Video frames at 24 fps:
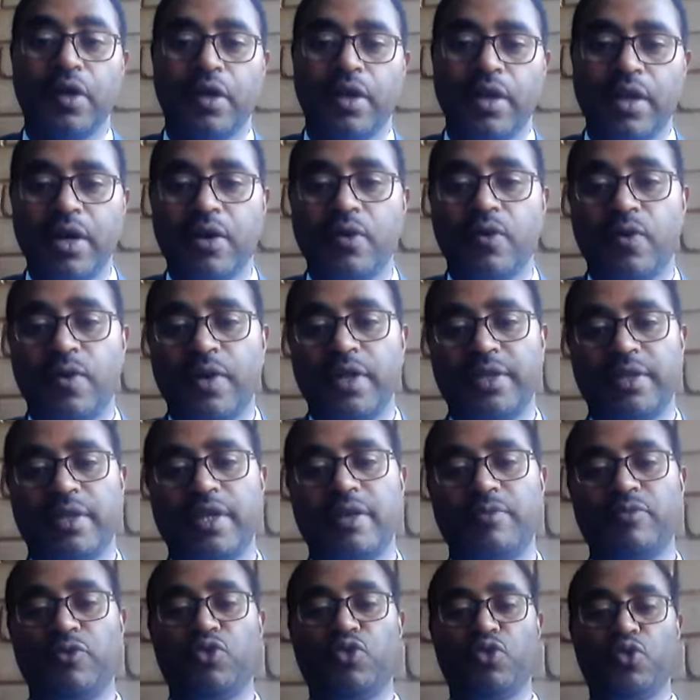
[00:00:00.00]
now let's
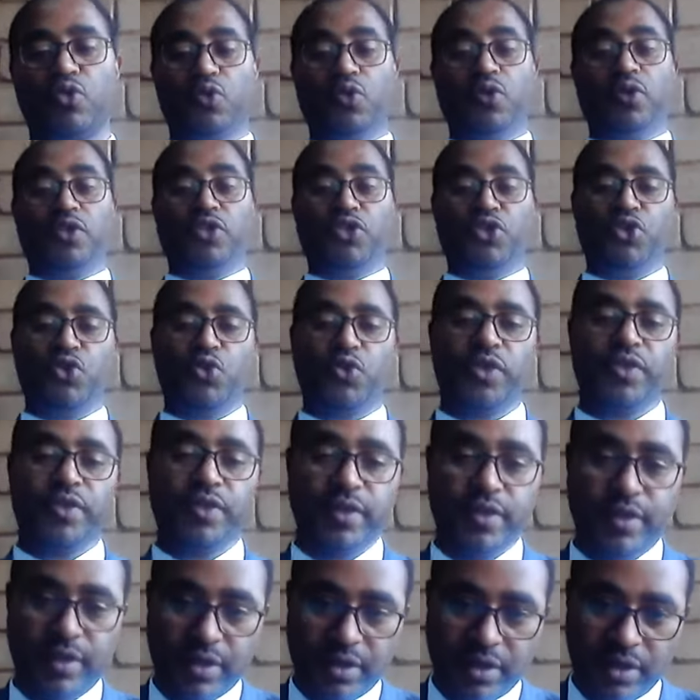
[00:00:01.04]
come to
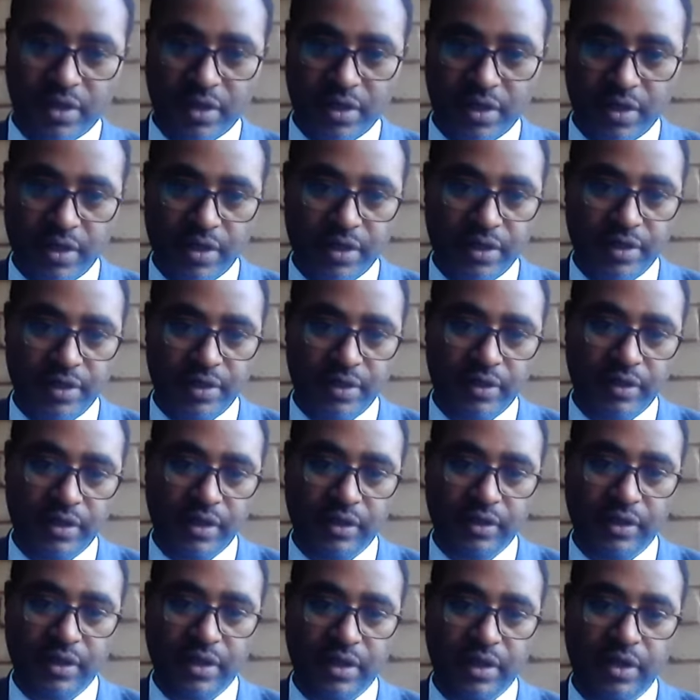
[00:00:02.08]
insurance uh,
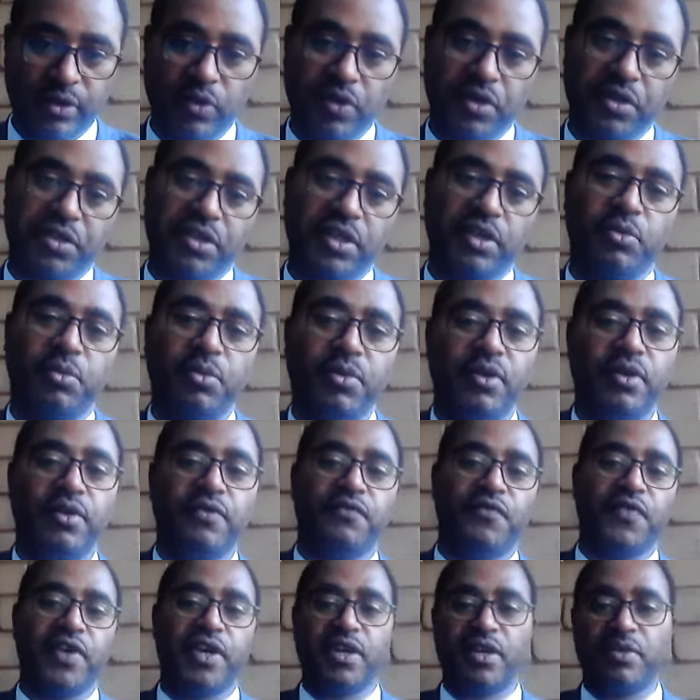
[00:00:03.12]
sector regulation i'll be
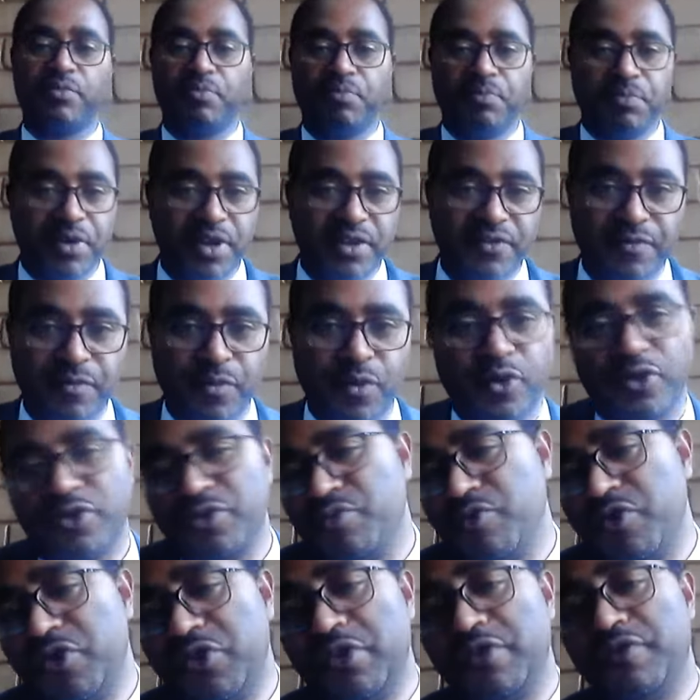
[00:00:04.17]
very brief because
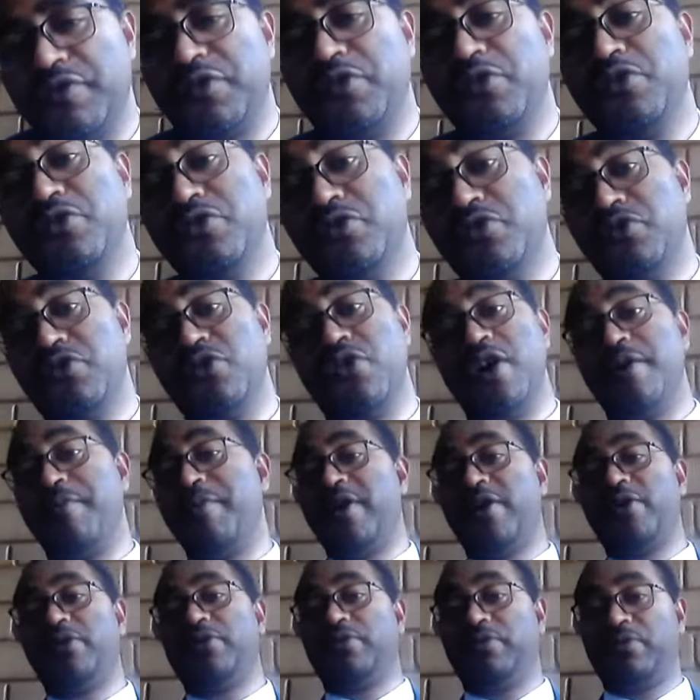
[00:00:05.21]
most of you know
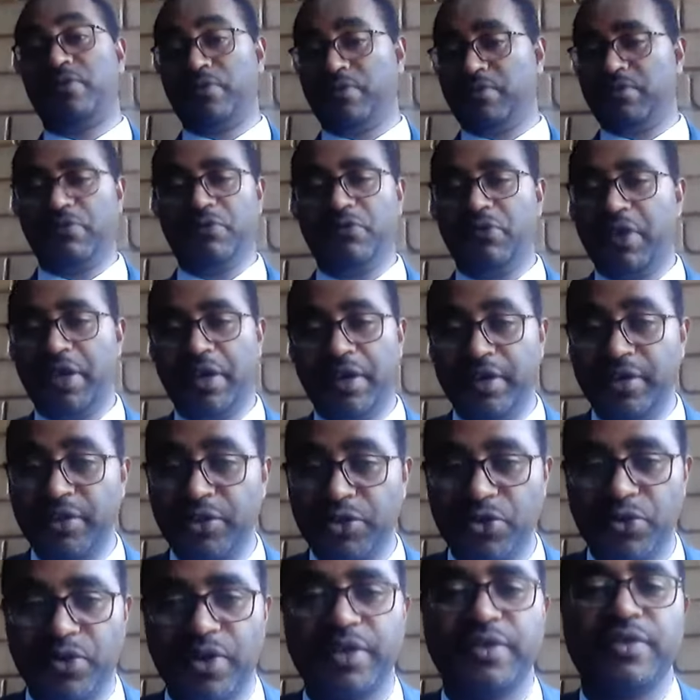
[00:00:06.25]
about what
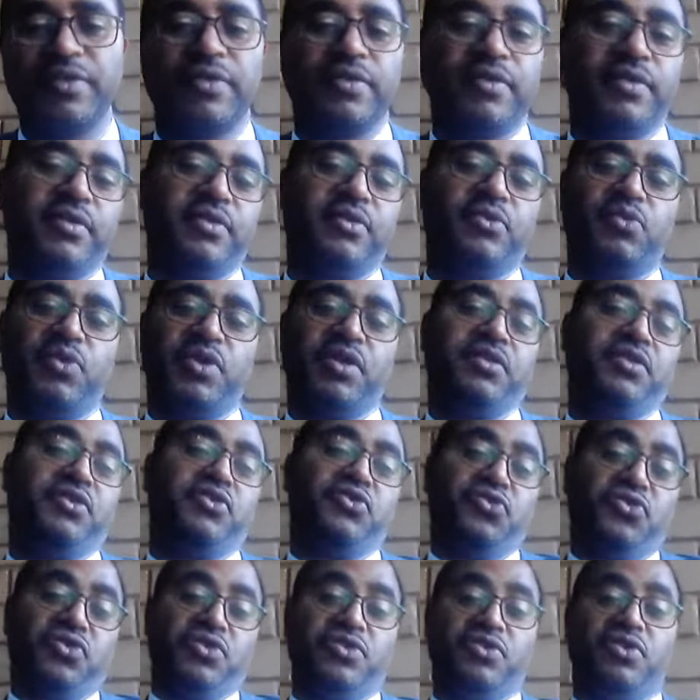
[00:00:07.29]
insurance is what
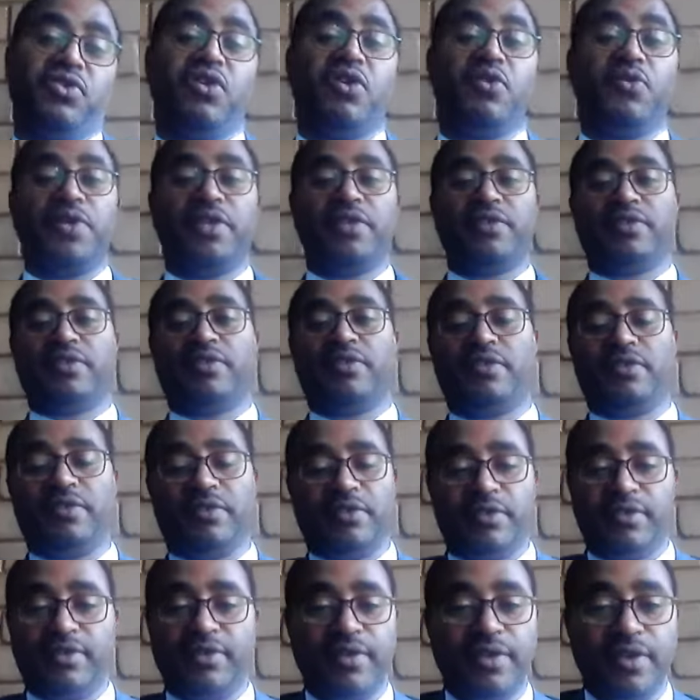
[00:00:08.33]
insurance law is
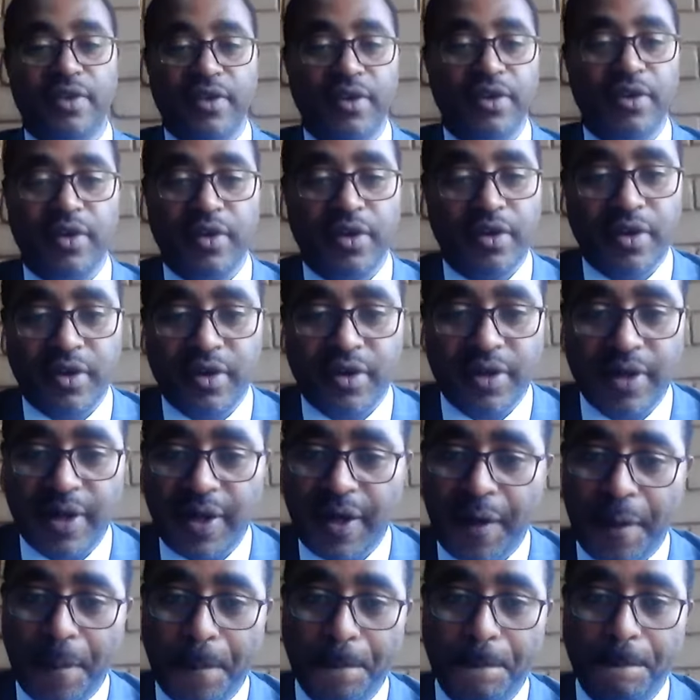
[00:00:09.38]
and
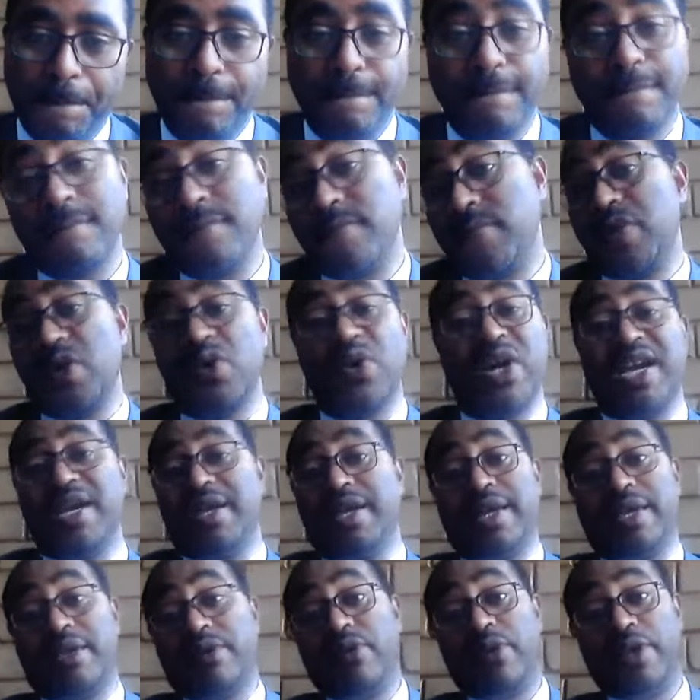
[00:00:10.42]
um, why
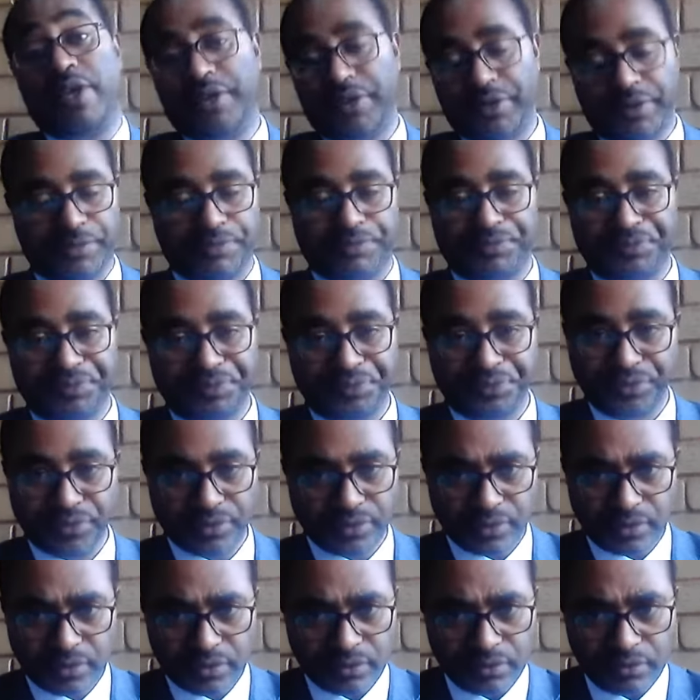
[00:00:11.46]
regulation
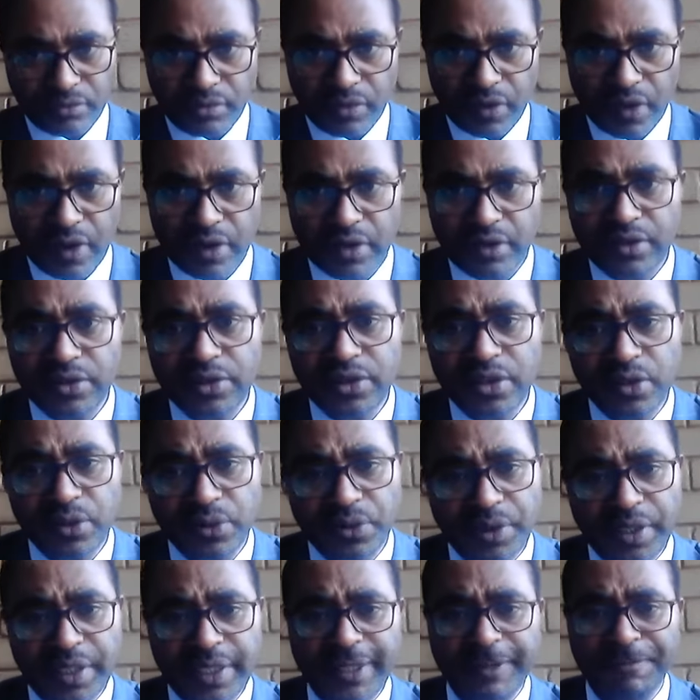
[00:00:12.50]

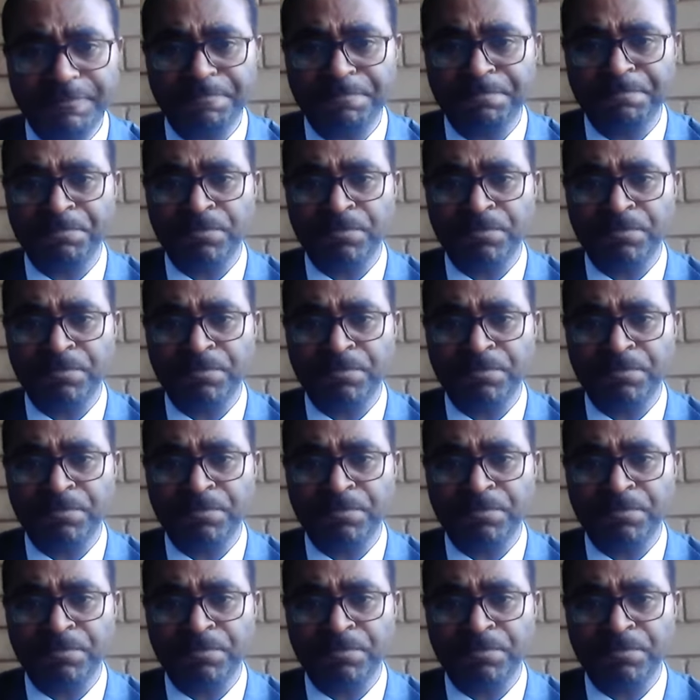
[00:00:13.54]
so um,